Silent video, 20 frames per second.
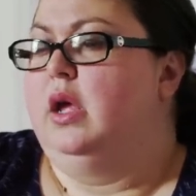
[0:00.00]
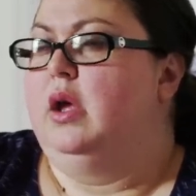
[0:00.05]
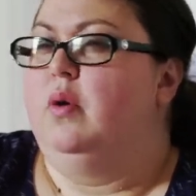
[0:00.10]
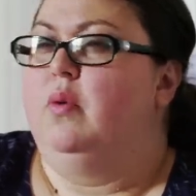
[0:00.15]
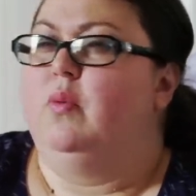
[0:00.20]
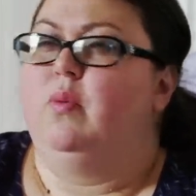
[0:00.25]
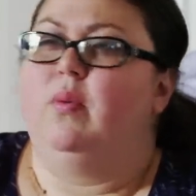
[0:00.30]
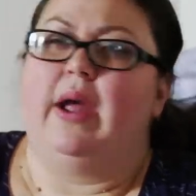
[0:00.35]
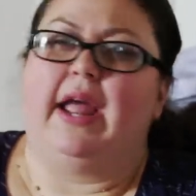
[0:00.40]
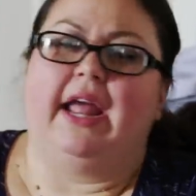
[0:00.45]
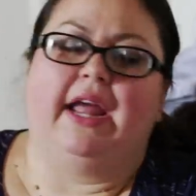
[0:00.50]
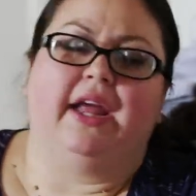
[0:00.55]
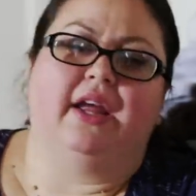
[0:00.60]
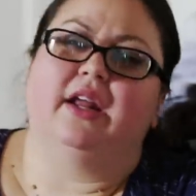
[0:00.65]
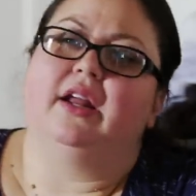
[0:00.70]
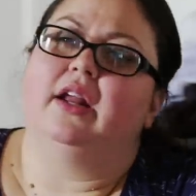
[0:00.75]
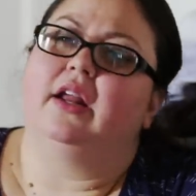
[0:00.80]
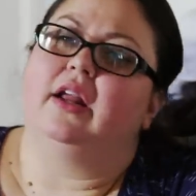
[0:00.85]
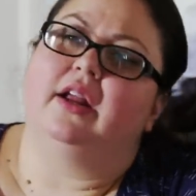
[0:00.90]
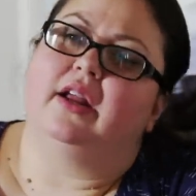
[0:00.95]
around that
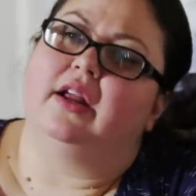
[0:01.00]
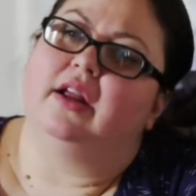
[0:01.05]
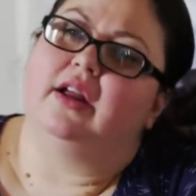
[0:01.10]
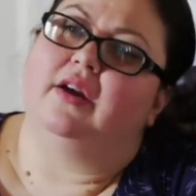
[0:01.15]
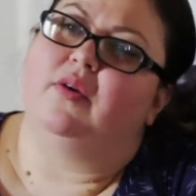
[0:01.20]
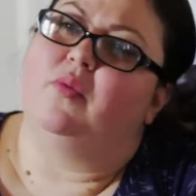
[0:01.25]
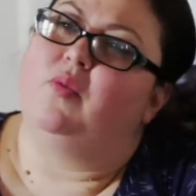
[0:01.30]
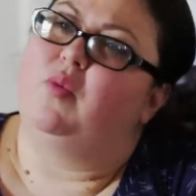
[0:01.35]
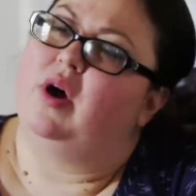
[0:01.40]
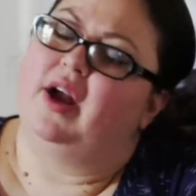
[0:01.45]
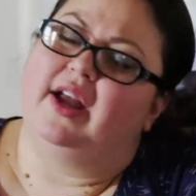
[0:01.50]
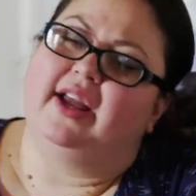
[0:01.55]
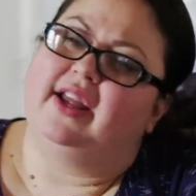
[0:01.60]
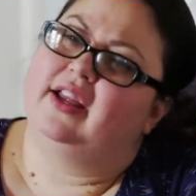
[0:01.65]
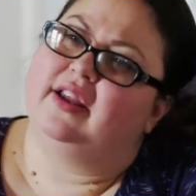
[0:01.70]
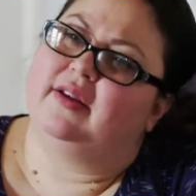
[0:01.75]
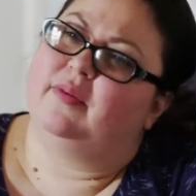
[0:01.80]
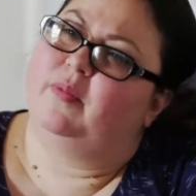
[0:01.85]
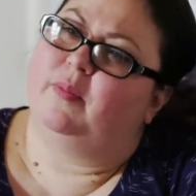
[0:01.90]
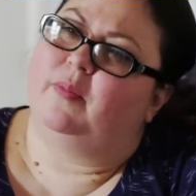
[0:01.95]
time.
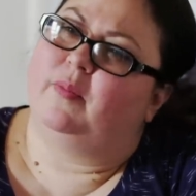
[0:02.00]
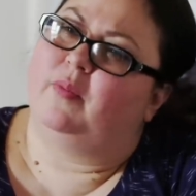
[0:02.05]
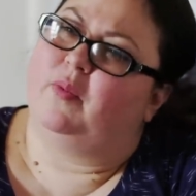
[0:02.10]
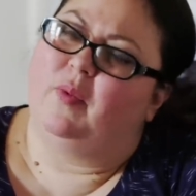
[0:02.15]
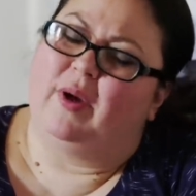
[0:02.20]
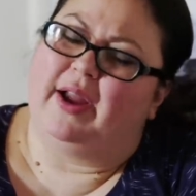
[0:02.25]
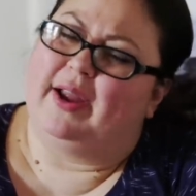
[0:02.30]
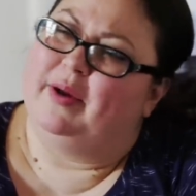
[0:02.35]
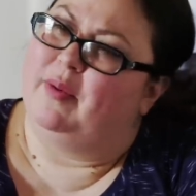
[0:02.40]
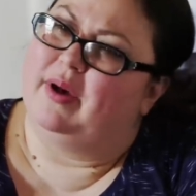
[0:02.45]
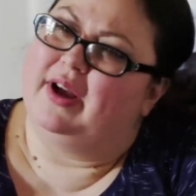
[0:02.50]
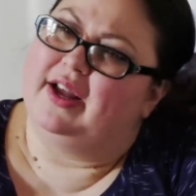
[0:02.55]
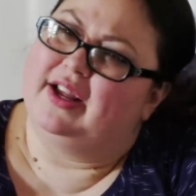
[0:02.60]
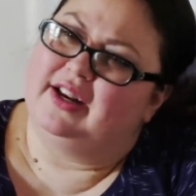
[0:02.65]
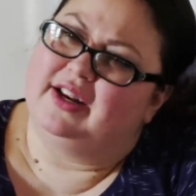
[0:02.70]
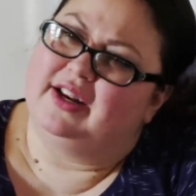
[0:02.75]
Wait, what?